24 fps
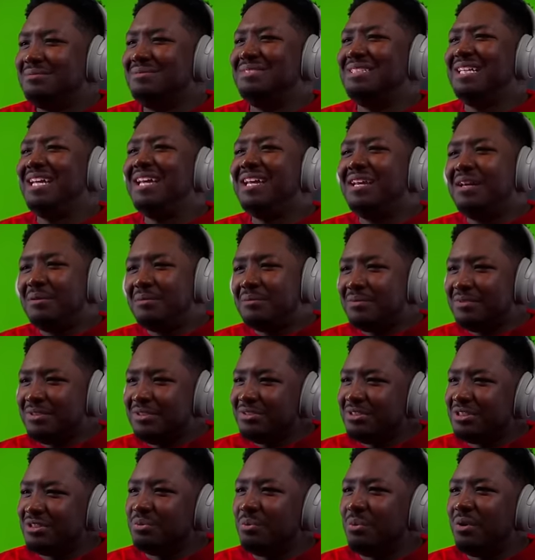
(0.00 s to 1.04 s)
Damn,
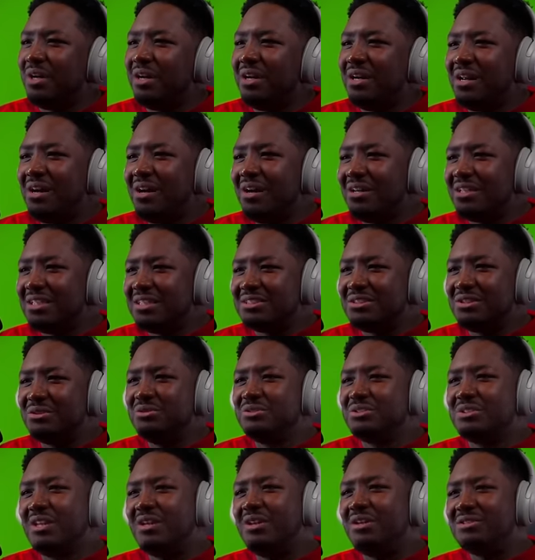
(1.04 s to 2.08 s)
you just wearing all this
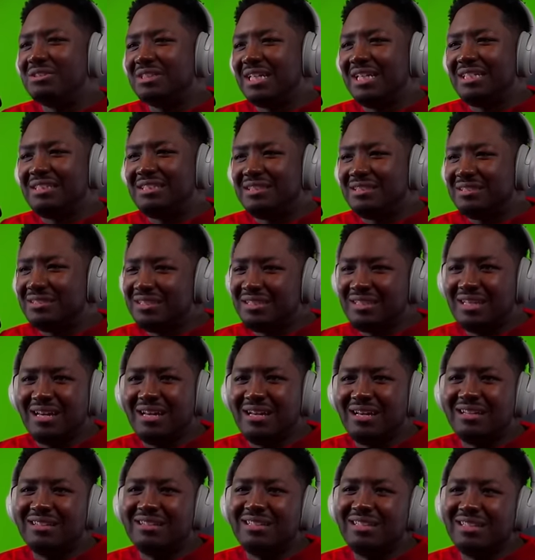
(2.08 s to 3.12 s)
dude's clothes, ain't you?
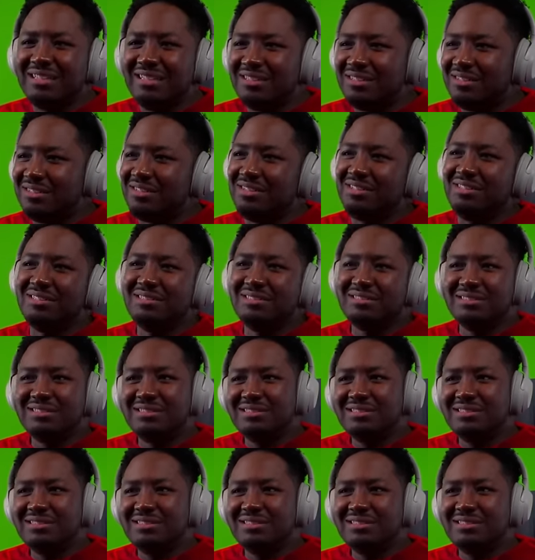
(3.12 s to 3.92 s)
Golly, girl.